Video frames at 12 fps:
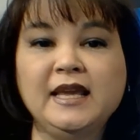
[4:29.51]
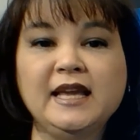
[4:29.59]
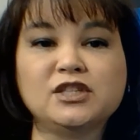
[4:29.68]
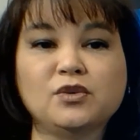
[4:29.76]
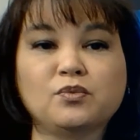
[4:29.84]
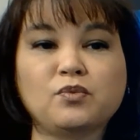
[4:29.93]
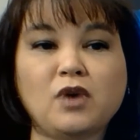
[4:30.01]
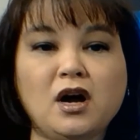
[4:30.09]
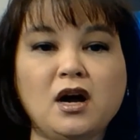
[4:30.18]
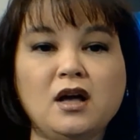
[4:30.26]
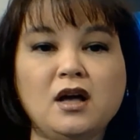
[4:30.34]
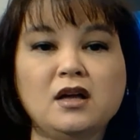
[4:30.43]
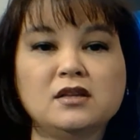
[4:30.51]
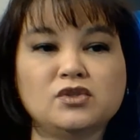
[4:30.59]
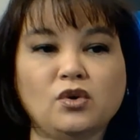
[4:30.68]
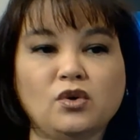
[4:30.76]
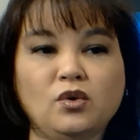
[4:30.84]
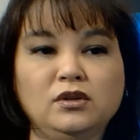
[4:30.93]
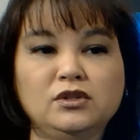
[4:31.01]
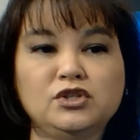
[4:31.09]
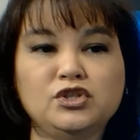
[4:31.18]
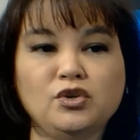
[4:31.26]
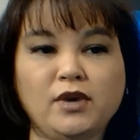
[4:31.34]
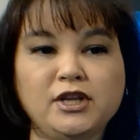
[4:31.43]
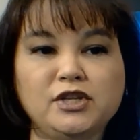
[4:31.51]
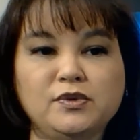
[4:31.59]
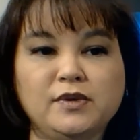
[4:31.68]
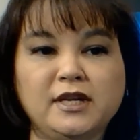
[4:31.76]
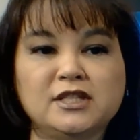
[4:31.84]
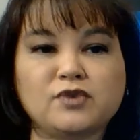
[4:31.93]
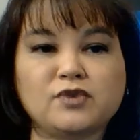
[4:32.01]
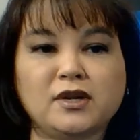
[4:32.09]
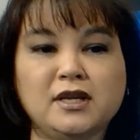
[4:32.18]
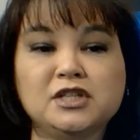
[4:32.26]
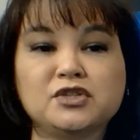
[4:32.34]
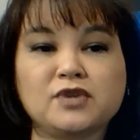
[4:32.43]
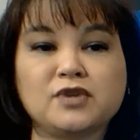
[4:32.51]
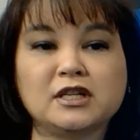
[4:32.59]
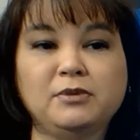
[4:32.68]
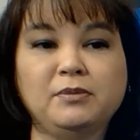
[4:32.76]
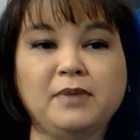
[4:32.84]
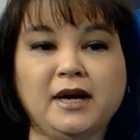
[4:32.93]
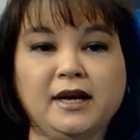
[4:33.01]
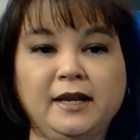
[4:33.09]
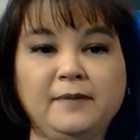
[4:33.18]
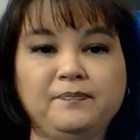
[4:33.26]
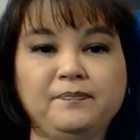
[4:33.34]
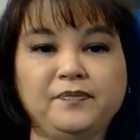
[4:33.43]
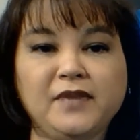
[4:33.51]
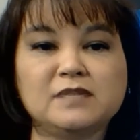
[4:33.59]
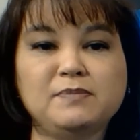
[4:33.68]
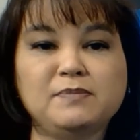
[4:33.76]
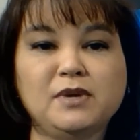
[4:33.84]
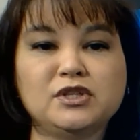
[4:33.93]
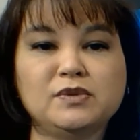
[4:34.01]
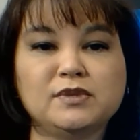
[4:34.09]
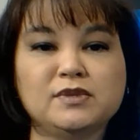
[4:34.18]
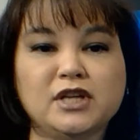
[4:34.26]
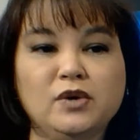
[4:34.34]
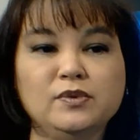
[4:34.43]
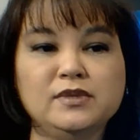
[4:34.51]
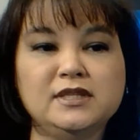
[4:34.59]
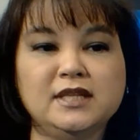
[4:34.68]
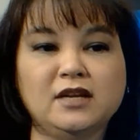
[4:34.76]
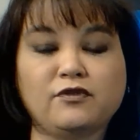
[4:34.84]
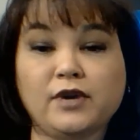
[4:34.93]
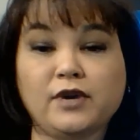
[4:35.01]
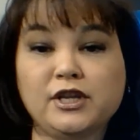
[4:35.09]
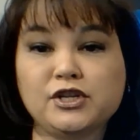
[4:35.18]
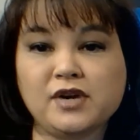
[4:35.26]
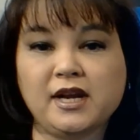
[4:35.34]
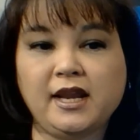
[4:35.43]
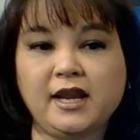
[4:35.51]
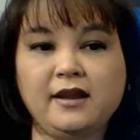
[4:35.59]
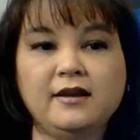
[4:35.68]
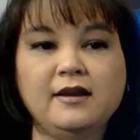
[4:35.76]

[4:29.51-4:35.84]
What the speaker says: It's a raw soul joined to an indestructible body, exposed to its own sin for eternity.